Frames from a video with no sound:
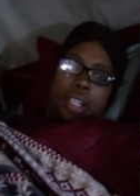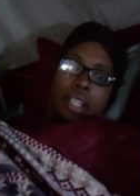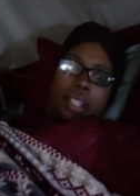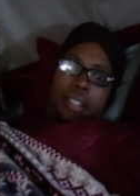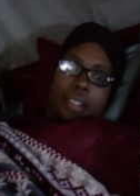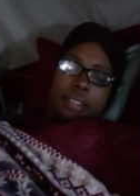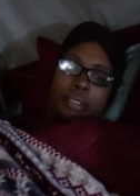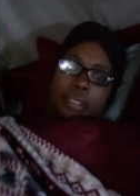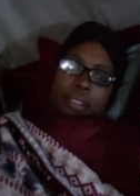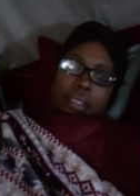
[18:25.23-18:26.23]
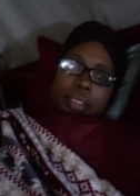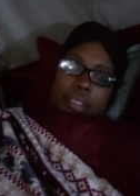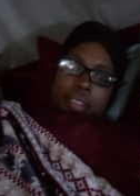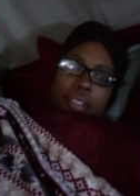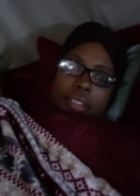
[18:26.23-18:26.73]
Uh,
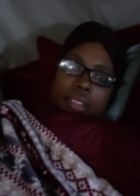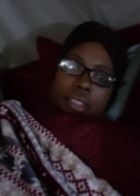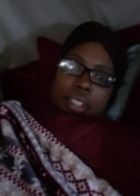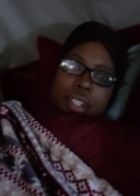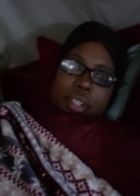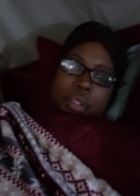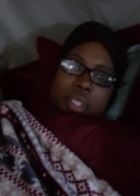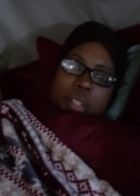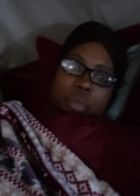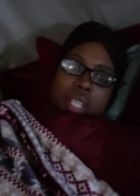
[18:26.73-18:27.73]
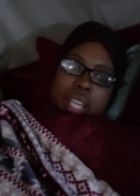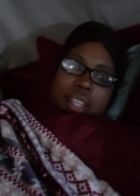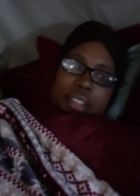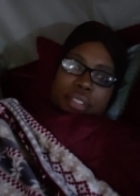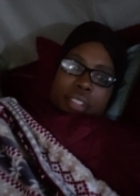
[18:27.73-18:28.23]
you know, and then we
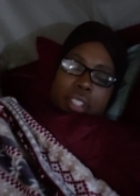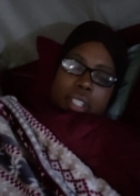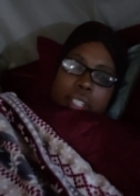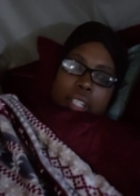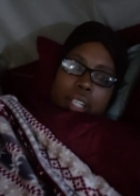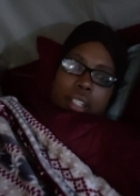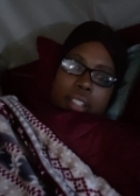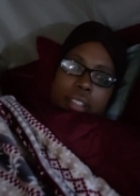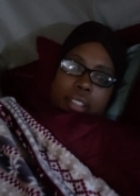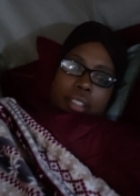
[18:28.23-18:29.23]
have uh,